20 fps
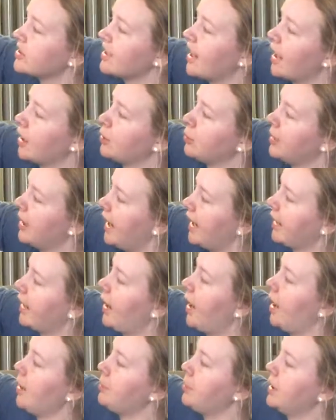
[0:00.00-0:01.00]
saddle pad
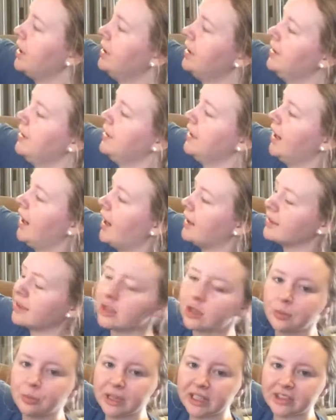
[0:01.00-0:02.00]
up a
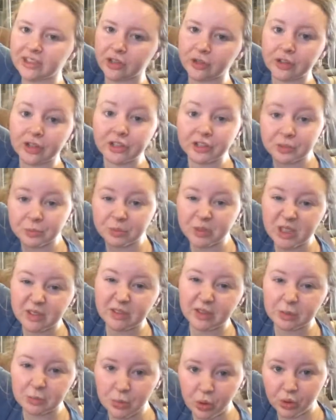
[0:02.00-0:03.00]
little bit so there's
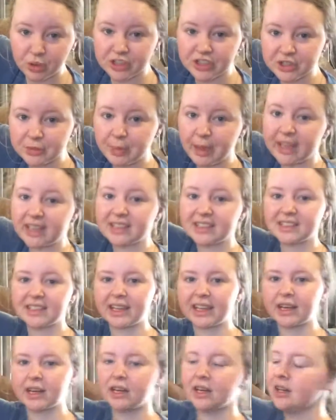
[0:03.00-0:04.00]
even more space
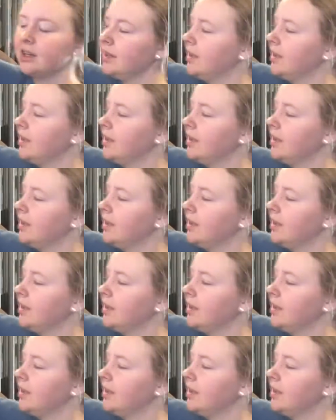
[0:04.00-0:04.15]
there.